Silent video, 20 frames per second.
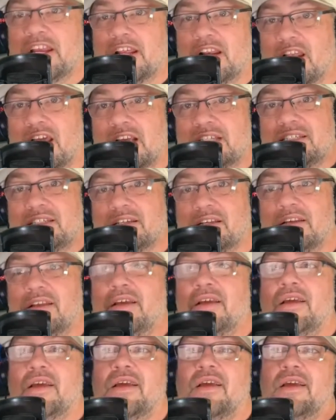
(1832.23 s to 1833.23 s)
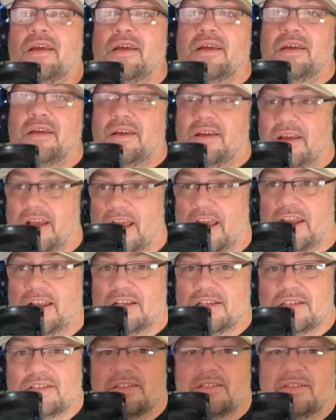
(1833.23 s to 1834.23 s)
lesson and
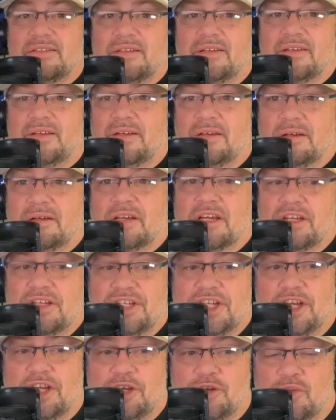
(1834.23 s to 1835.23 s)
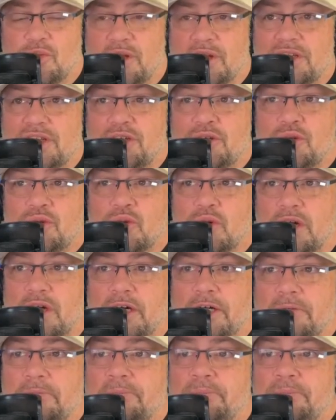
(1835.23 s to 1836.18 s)
is continuing to